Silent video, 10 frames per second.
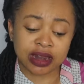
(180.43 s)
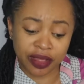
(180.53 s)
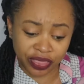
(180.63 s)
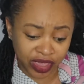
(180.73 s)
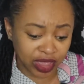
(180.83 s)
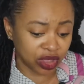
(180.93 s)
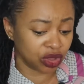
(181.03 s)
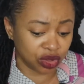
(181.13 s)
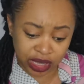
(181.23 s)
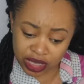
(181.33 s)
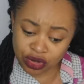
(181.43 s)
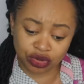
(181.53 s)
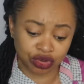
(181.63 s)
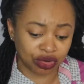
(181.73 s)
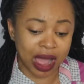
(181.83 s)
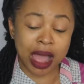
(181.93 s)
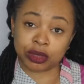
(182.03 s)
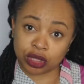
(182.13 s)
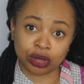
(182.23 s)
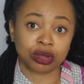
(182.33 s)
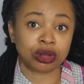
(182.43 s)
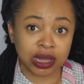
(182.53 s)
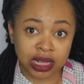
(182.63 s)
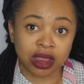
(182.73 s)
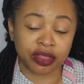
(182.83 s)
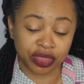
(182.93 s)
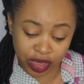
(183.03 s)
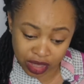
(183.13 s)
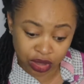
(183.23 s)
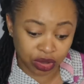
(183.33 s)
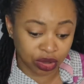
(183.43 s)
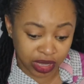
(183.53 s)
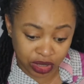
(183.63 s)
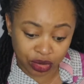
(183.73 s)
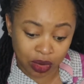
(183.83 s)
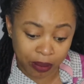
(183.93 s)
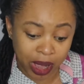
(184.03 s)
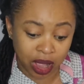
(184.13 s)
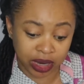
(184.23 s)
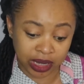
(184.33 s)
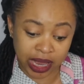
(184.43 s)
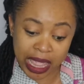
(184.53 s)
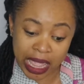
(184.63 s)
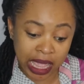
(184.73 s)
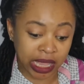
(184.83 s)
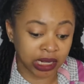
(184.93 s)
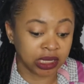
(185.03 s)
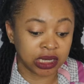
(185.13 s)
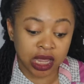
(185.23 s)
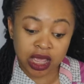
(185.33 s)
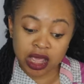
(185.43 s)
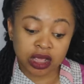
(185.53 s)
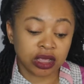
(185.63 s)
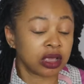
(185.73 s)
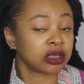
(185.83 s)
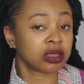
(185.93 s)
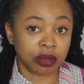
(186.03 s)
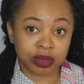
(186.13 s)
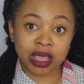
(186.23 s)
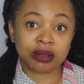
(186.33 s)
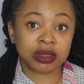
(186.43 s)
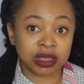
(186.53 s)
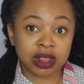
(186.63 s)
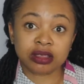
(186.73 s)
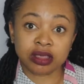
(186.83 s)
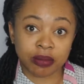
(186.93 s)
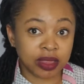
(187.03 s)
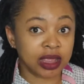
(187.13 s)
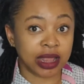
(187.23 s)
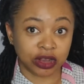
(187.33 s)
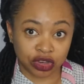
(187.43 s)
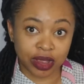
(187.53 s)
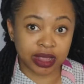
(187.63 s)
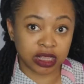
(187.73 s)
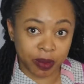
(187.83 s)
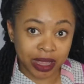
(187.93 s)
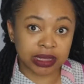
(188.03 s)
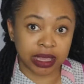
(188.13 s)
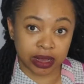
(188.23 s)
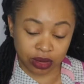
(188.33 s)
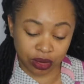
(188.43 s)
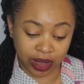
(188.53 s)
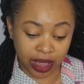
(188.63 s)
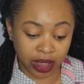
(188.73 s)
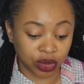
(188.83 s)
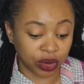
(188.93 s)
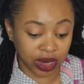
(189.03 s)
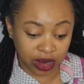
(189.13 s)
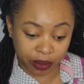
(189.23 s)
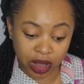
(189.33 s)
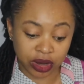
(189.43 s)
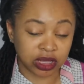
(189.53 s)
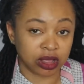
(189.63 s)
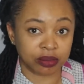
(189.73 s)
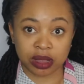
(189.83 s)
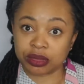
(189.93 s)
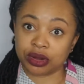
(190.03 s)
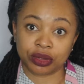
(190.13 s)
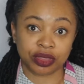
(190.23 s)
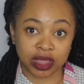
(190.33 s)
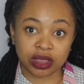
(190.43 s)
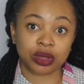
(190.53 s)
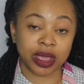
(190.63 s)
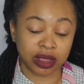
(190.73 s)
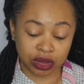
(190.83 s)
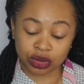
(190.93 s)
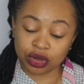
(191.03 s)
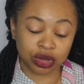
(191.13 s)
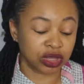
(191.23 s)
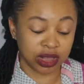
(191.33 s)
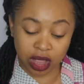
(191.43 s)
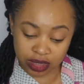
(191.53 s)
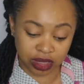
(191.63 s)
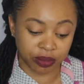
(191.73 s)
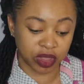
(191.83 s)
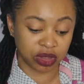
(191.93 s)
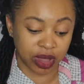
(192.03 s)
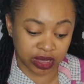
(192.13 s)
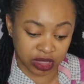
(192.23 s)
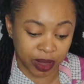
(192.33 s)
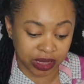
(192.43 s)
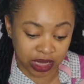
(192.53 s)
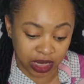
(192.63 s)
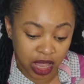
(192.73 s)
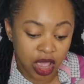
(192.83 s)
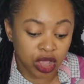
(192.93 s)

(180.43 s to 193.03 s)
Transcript: nothing you can do, absolutely nothing you can do about it. And sometimes it's not something that you expected, okay? You hear about it, sometimes you don't think it's not something you expected.